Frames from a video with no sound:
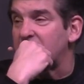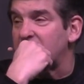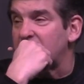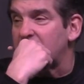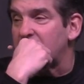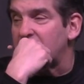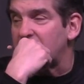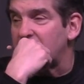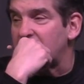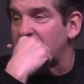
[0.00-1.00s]

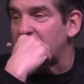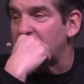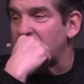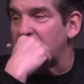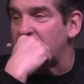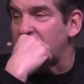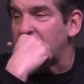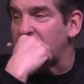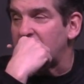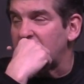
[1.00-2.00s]

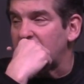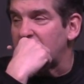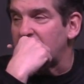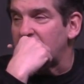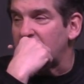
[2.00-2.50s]
(silence)